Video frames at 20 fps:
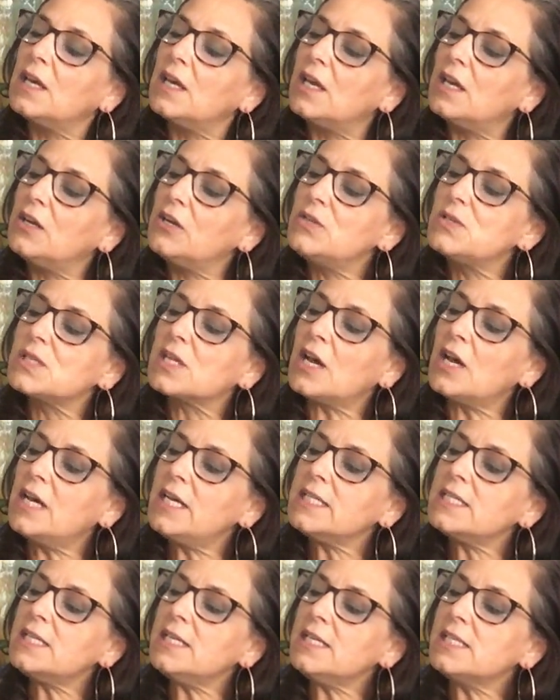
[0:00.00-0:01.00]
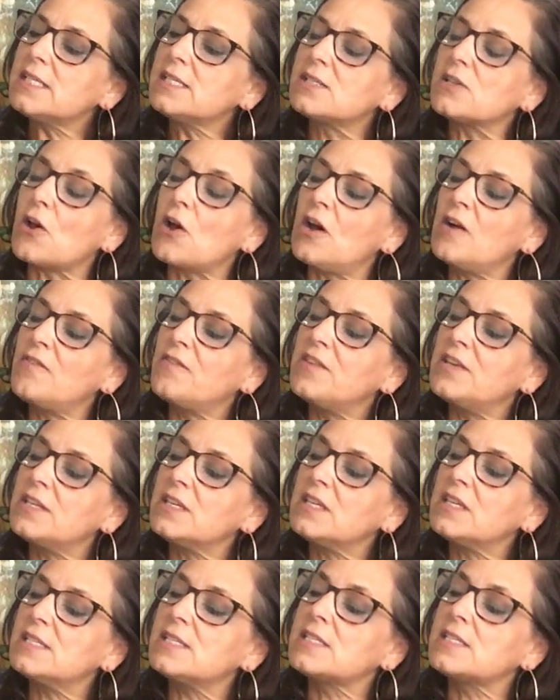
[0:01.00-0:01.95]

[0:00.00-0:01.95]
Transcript: and whose content is often